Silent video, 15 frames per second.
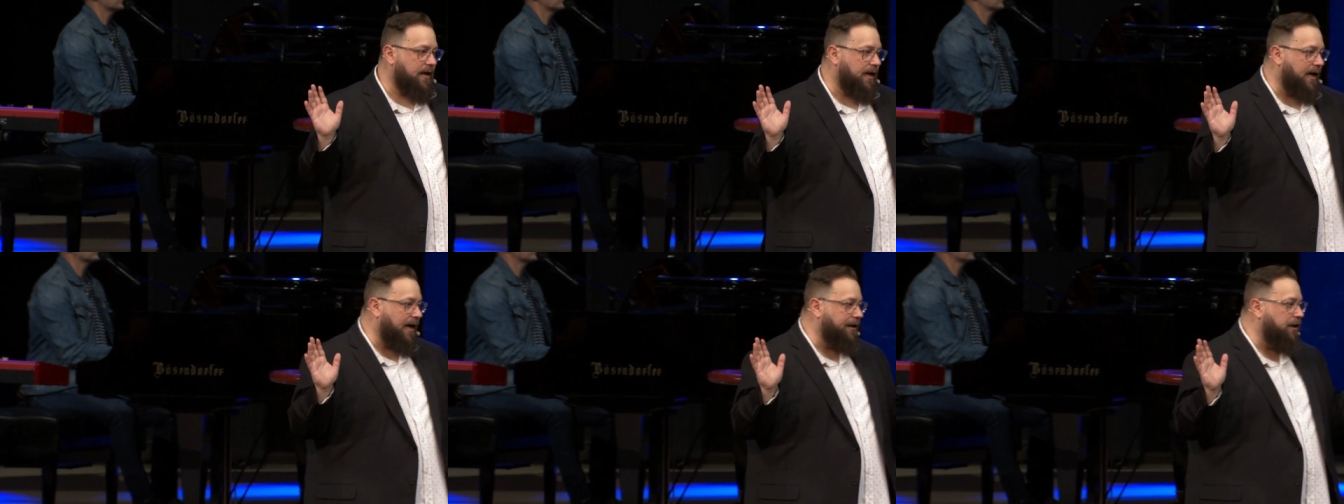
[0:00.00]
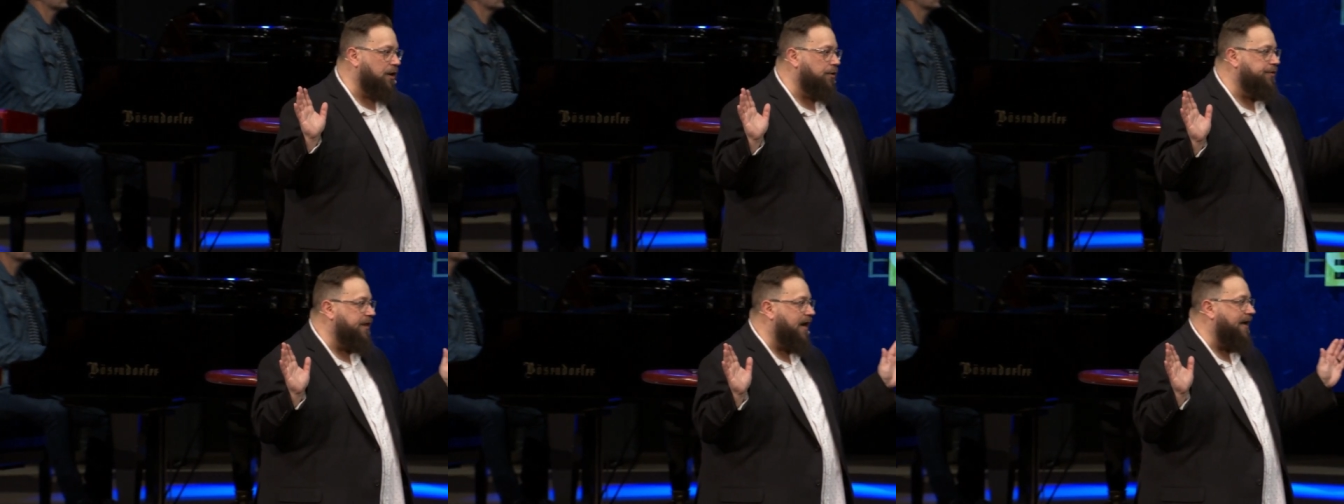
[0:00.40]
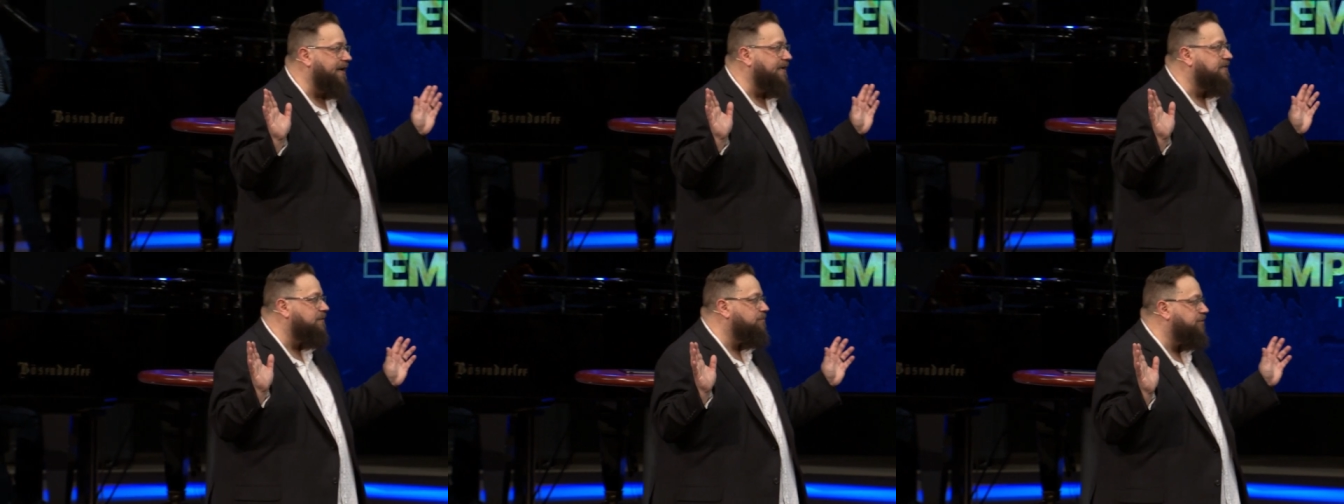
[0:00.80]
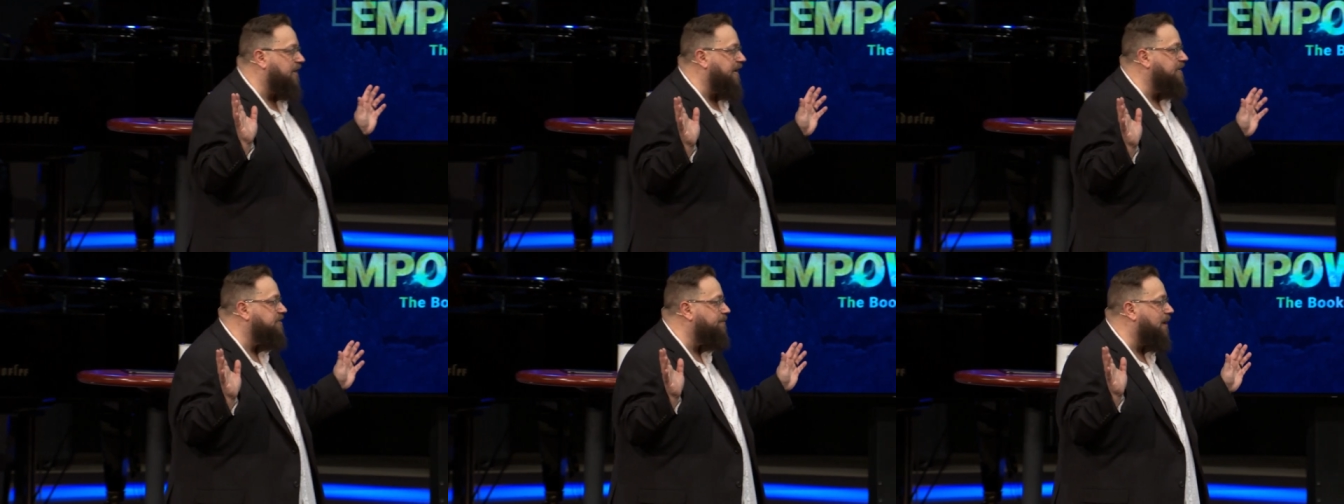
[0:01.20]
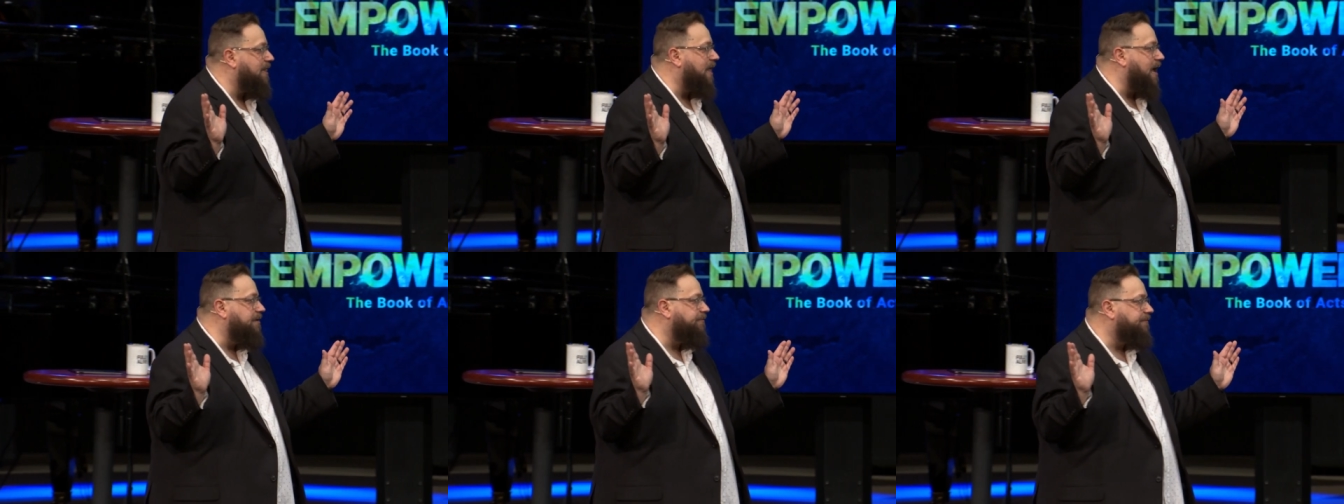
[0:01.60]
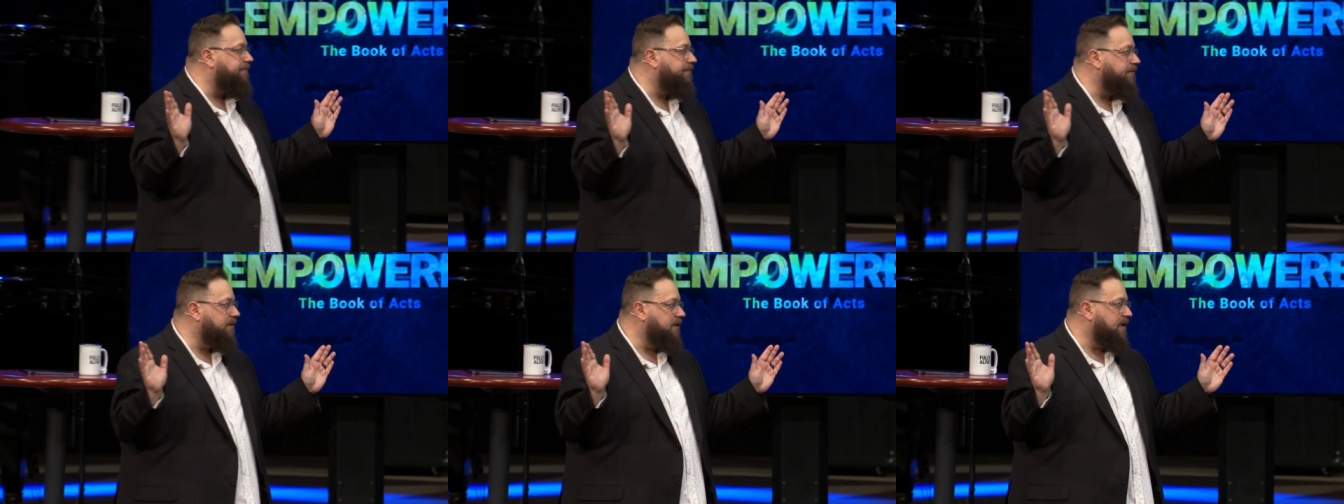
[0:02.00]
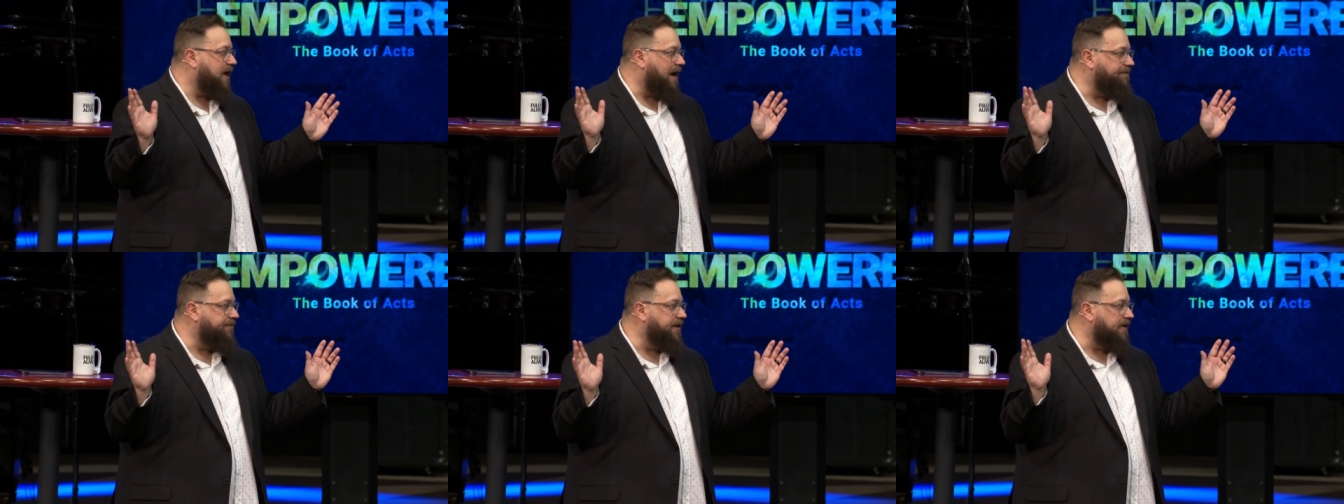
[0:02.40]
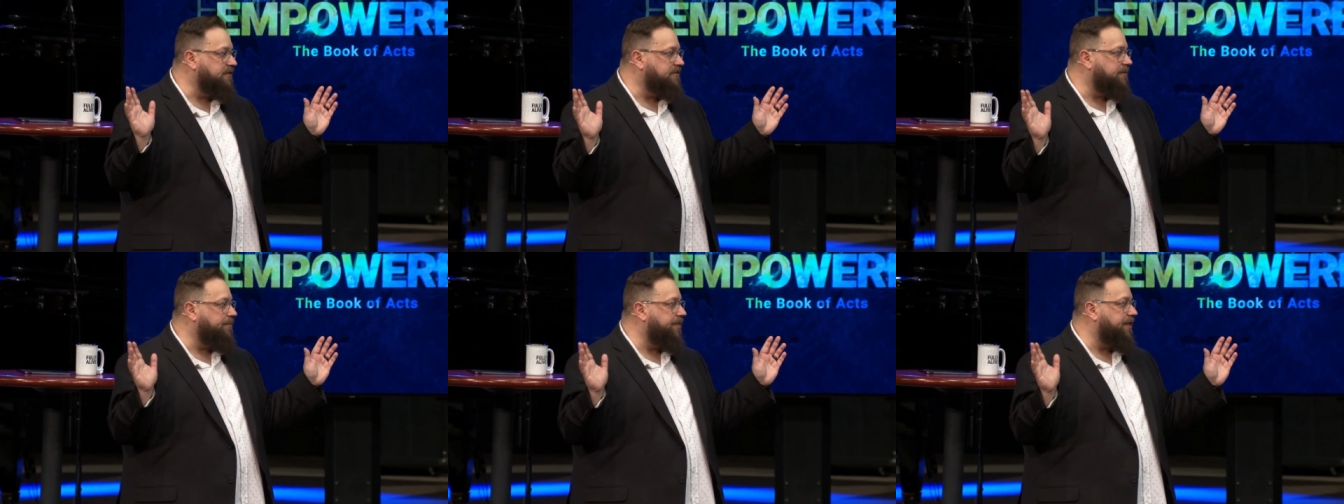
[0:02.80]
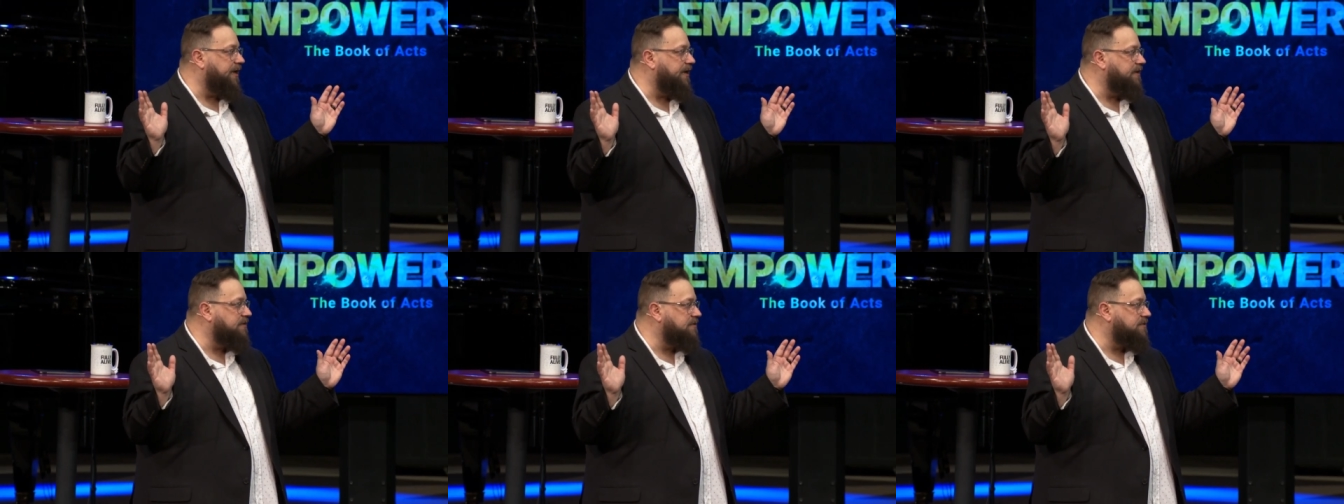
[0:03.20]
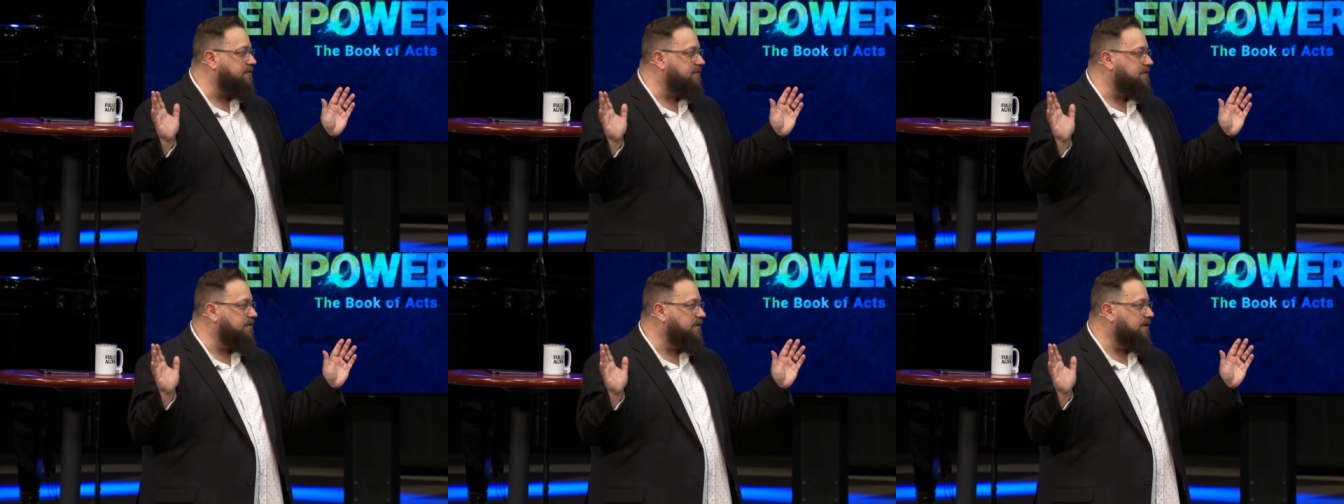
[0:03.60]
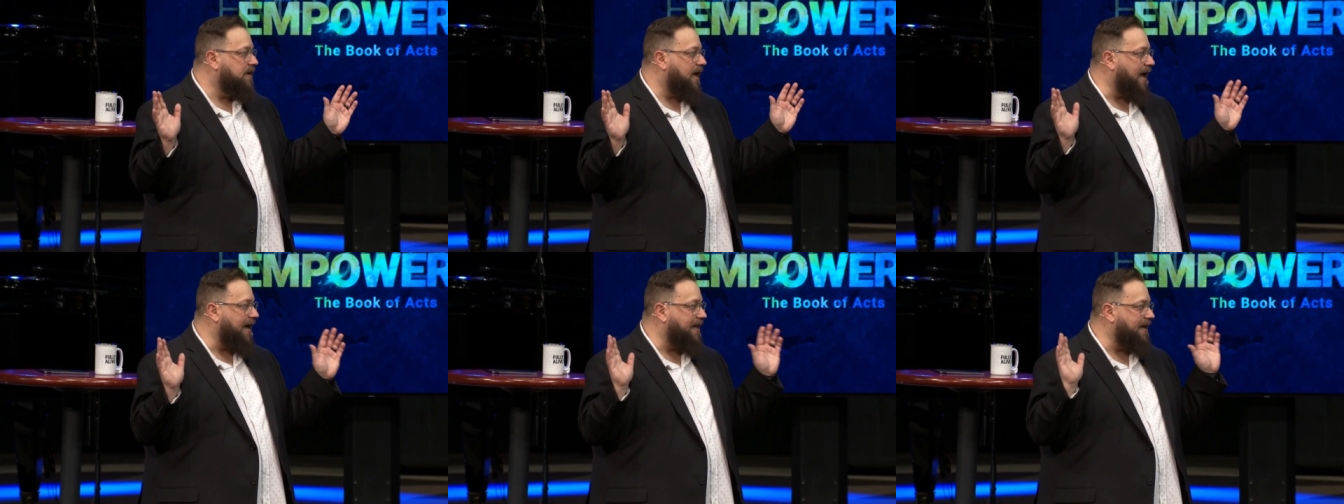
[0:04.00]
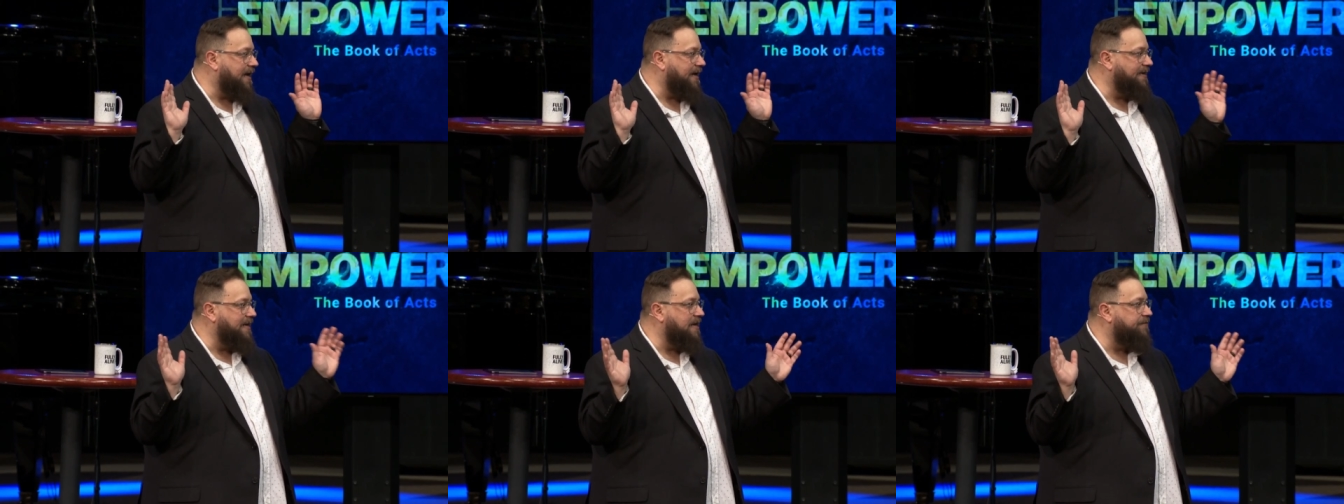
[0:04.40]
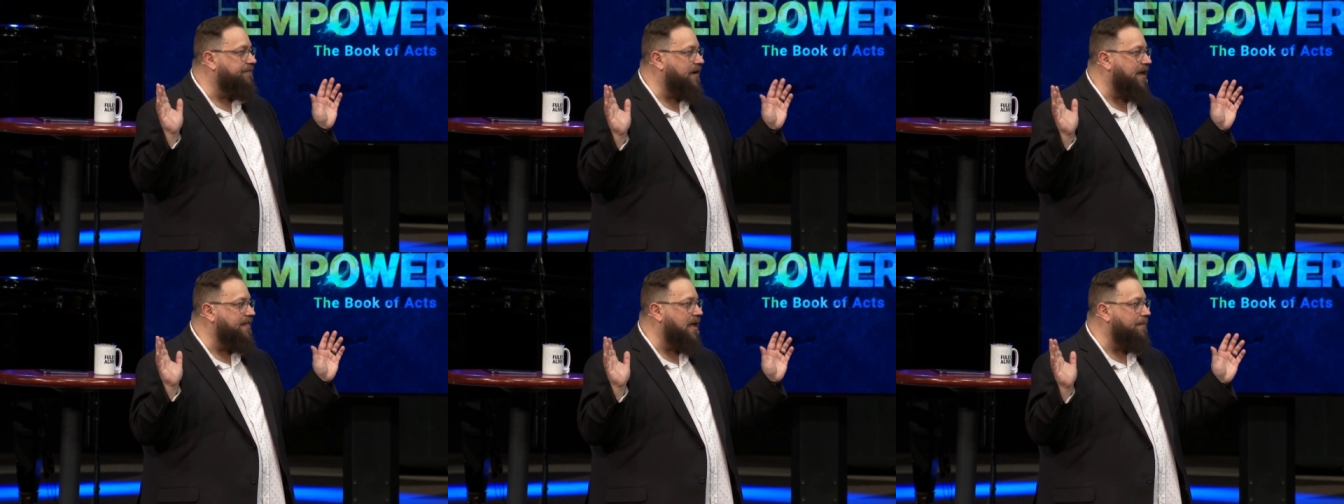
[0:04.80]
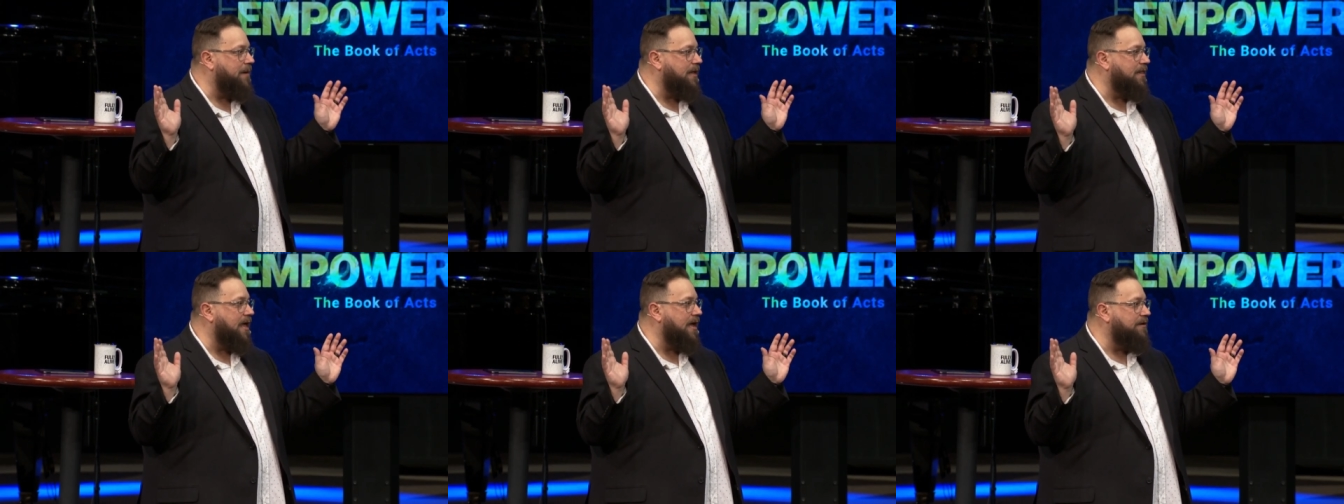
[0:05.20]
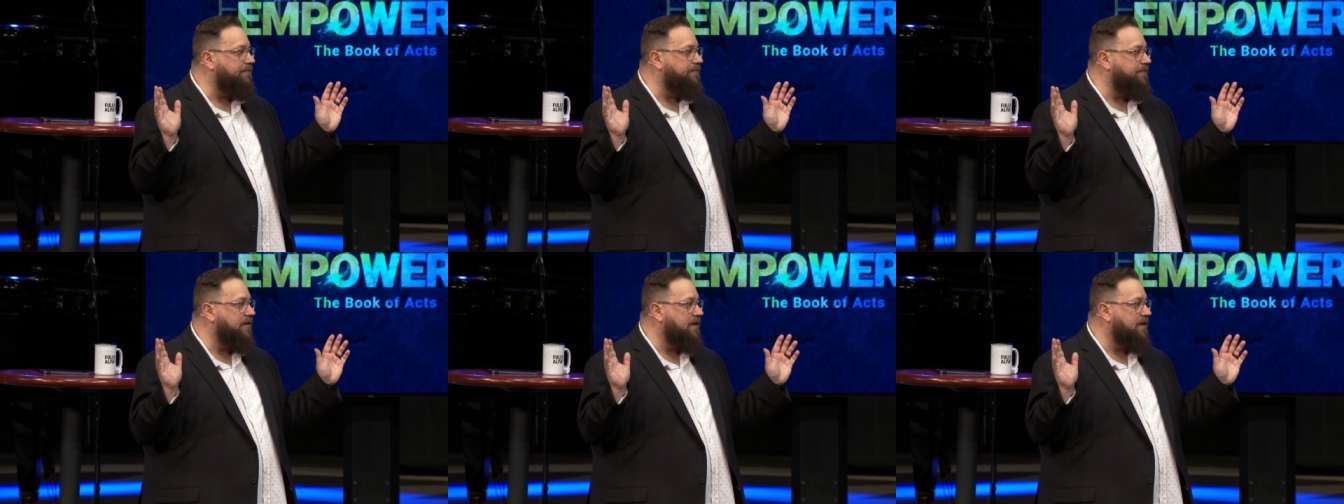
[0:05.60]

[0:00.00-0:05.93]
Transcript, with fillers: I know that I need some change in my life. I've done some things. I can identify that in my life,